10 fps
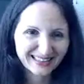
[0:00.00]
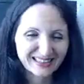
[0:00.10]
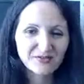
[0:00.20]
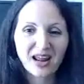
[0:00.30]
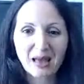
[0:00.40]

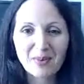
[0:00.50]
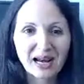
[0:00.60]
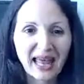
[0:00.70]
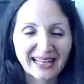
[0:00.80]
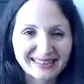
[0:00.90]
Vreme
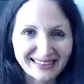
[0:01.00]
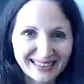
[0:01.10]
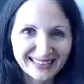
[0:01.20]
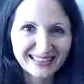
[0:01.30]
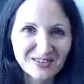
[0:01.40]

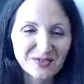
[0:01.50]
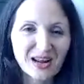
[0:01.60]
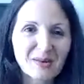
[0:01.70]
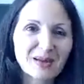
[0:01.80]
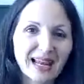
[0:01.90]
leti.
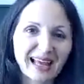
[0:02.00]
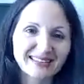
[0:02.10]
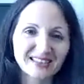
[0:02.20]
Vreme leti.